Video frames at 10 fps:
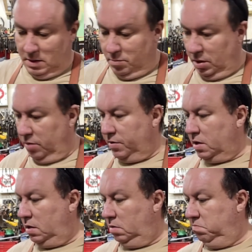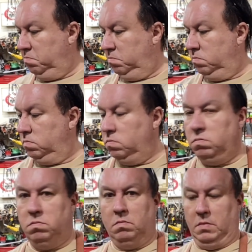But overall,
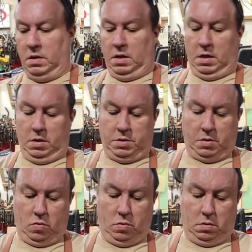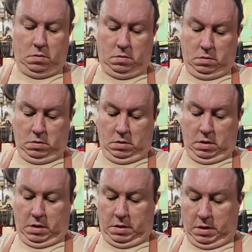it looks cool.
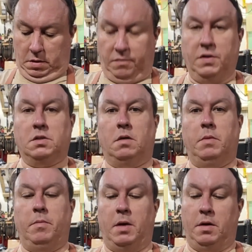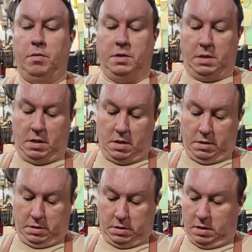It fits all my batteries. It
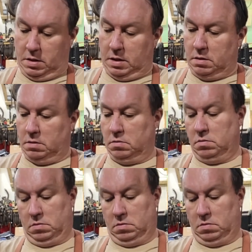cuts. I don't know.